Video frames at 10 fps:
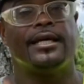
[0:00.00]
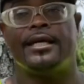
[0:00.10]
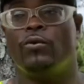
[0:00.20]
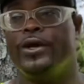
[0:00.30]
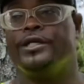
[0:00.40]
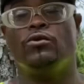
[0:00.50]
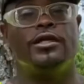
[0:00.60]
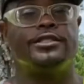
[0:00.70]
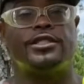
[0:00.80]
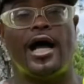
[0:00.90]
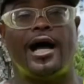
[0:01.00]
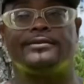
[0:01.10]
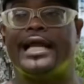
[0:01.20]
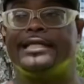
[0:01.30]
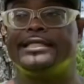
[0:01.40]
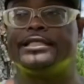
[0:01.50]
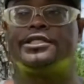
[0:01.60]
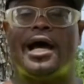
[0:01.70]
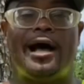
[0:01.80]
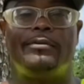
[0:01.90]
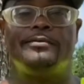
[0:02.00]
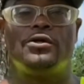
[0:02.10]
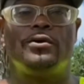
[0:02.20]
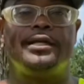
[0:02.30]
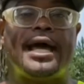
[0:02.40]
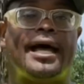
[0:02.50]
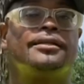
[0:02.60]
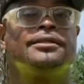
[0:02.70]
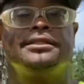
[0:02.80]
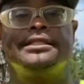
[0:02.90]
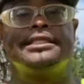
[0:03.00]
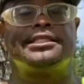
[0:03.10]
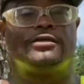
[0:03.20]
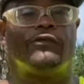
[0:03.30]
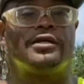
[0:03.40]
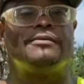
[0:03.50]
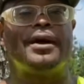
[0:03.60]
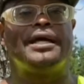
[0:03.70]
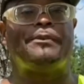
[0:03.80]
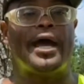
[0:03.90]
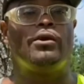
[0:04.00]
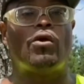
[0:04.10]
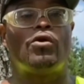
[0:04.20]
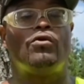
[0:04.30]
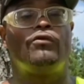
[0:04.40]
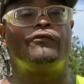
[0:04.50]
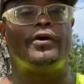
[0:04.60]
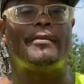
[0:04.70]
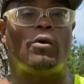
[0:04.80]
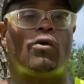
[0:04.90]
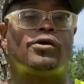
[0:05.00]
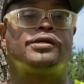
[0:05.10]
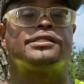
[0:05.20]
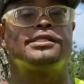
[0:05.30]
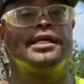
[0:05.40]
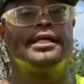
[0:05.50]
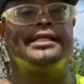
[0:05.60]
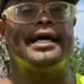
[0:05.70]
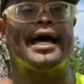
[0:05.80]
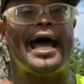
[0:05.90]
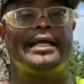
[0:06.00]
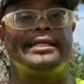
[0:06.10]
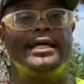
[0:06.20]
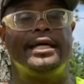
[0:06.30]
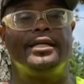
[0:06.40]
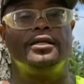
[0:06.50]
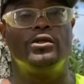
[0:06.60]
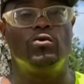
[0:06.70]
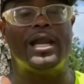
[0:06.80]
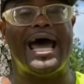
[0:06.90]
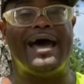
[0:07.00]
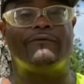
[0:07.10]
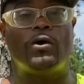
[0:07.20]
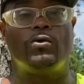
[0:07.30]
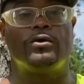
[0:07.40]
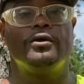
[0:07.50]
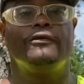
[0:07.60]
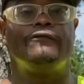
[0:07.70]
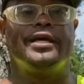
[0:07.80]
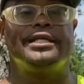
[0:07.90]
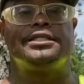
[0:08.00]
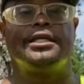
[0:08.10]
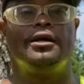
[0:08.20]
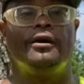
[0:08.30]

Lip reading: we do little jobs like this job I'm doing now. This is to make payroll for my workers that are out there in New Live Oak finishing up.